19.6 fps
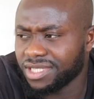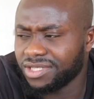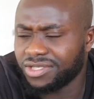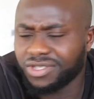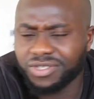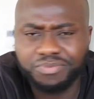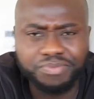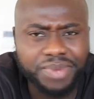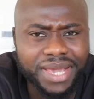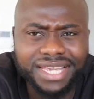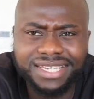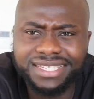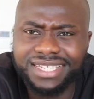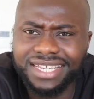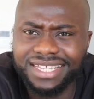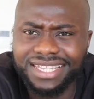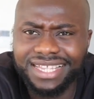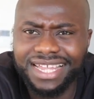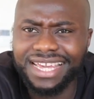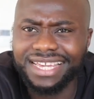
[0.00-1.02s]
just
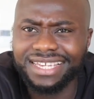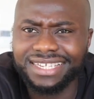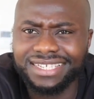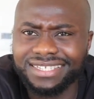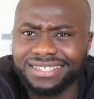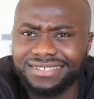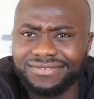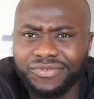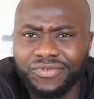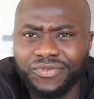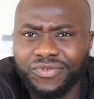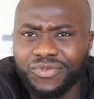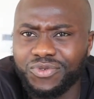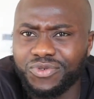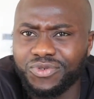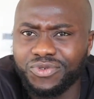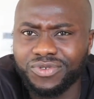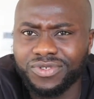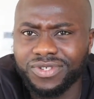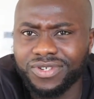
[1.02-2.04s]
basic things,
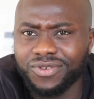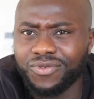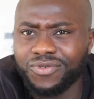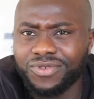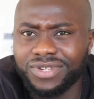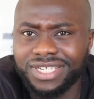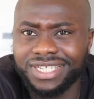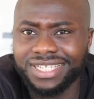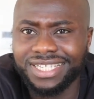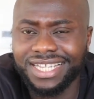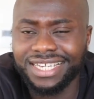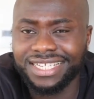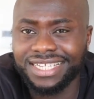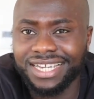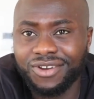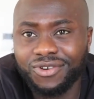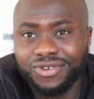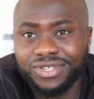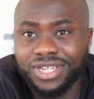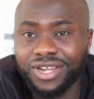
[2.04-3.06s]
food, all these things,
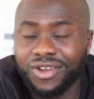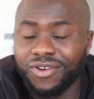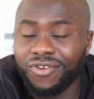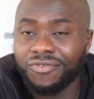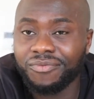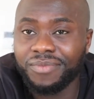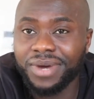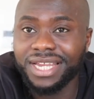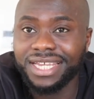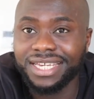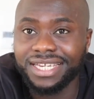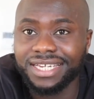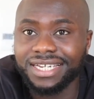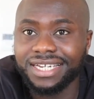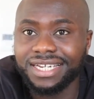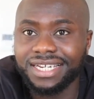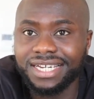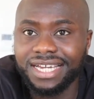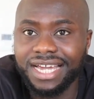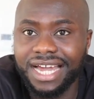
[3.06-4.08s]
they cost a lot of money.
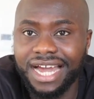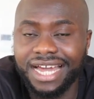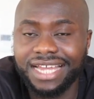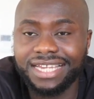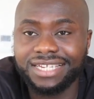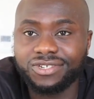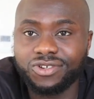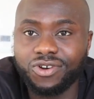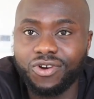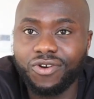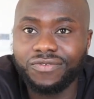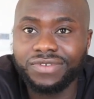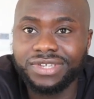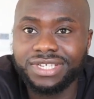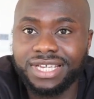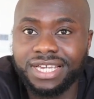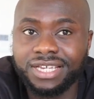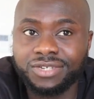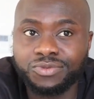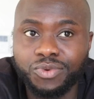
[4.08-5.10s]
And
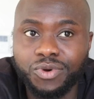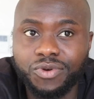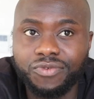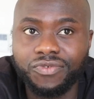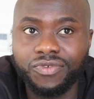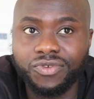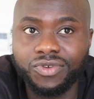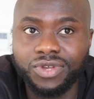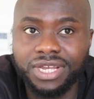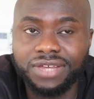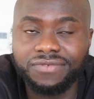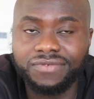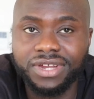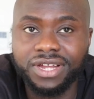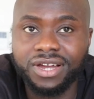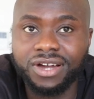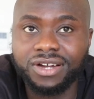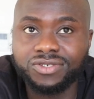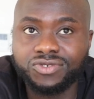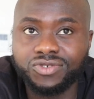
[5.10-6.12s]
obviously as well, if you live
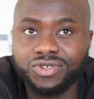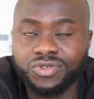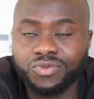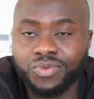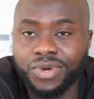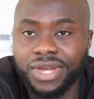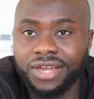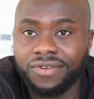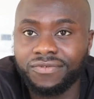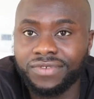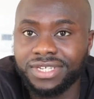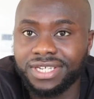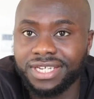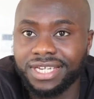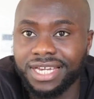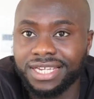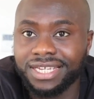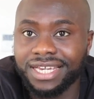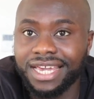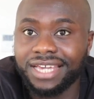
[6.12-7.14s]
in countries where
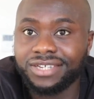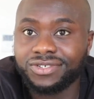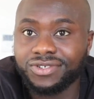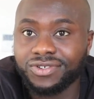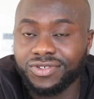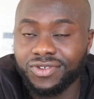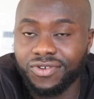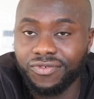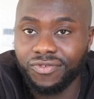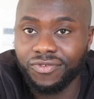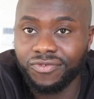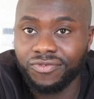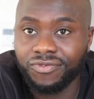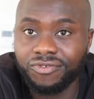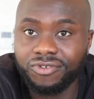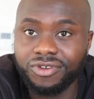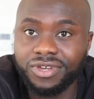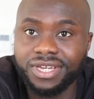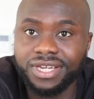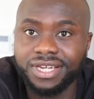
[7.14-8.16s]
obviously education is not for
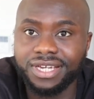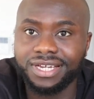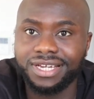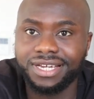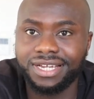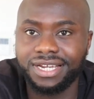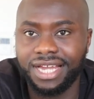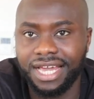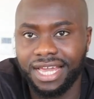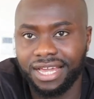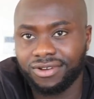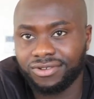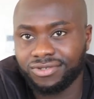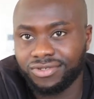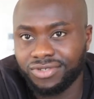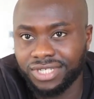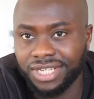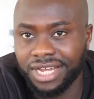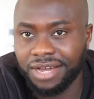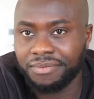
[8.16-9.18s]
free, like
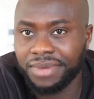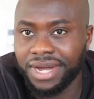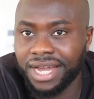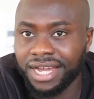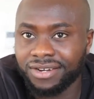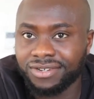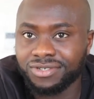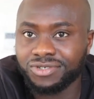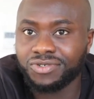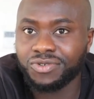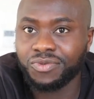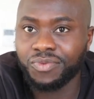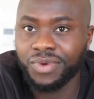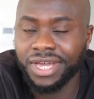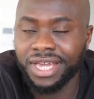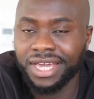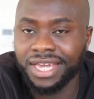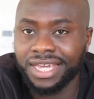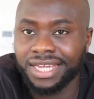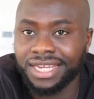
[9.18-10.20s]
countries like my country,
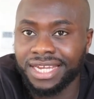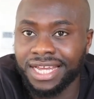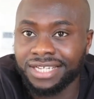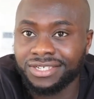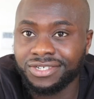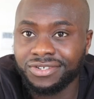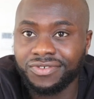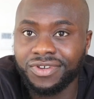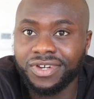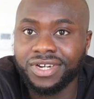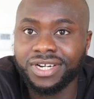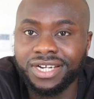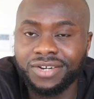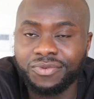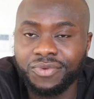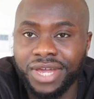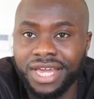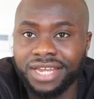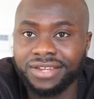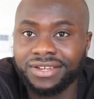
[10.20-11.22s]
where in Nigeria,
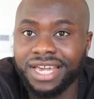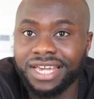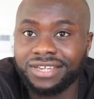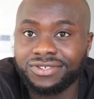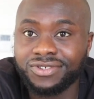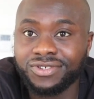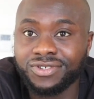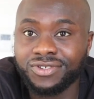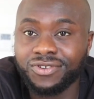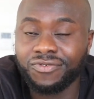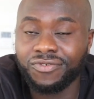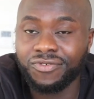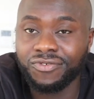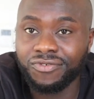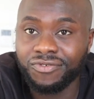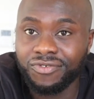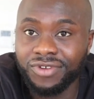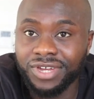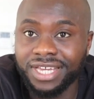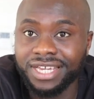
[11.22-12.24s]
where education is not for
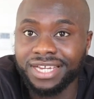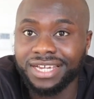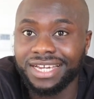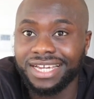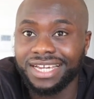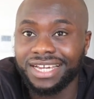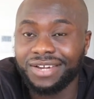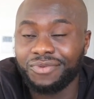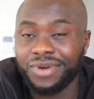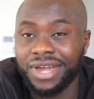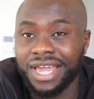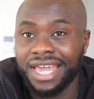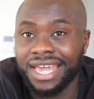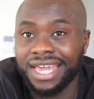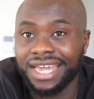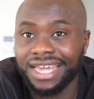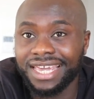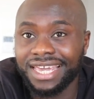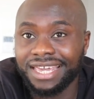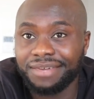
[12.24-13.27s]
free,
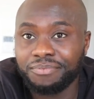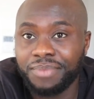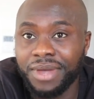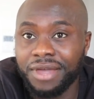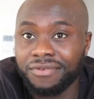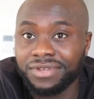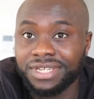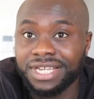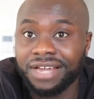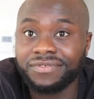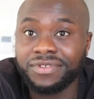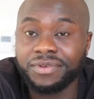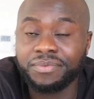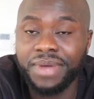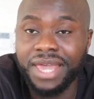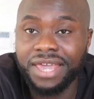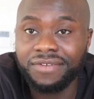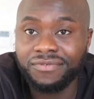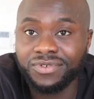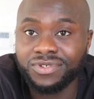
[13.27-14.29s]
where parents have to
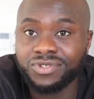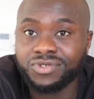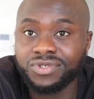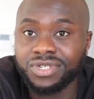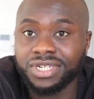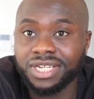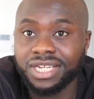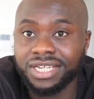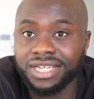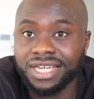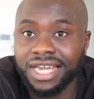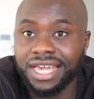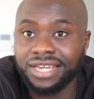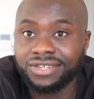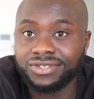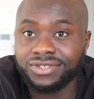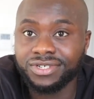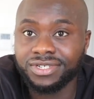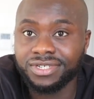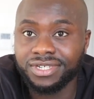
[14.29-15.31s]
pay for children's
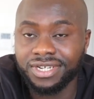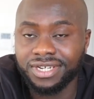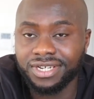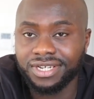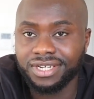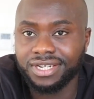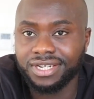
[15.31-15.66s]
education,